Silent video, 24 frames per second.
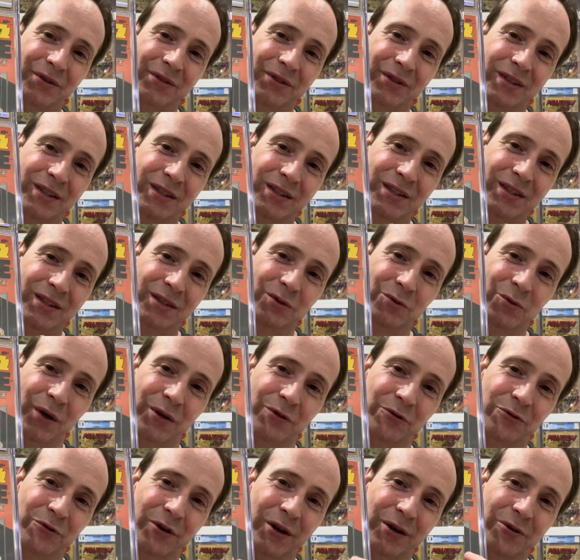So this is
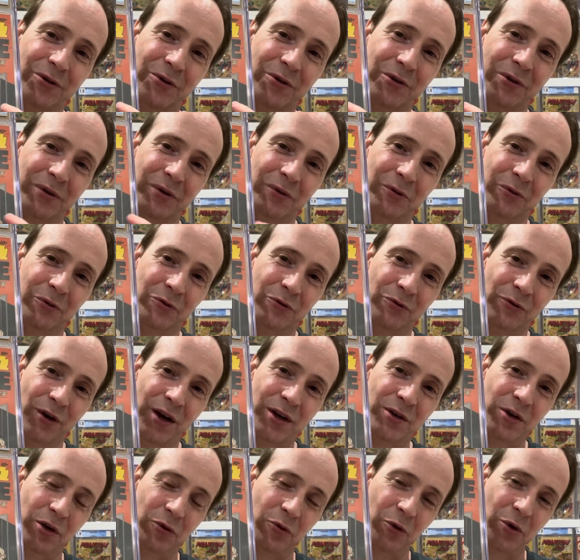what Frederick
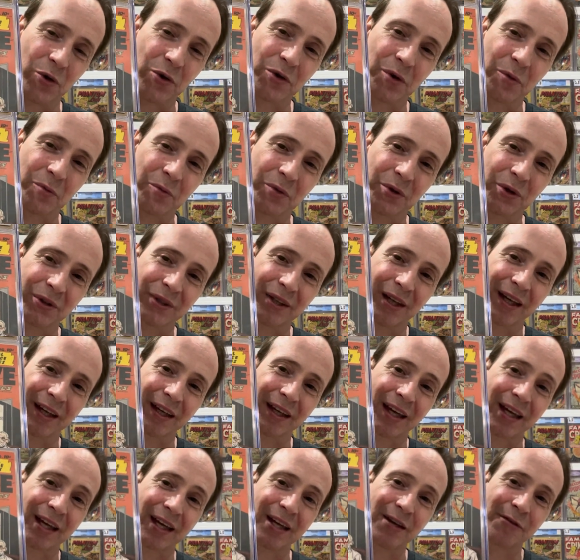Frederick Wortham looked
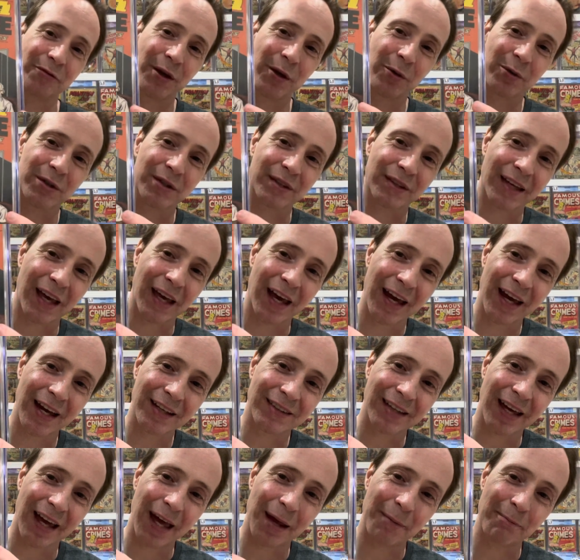like if he was
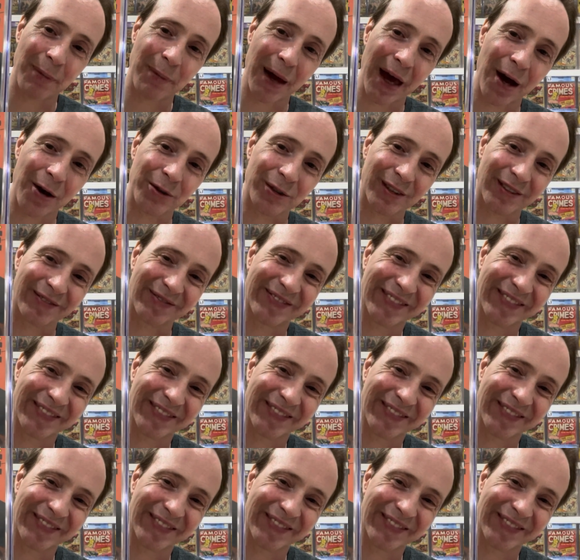gagged and bound.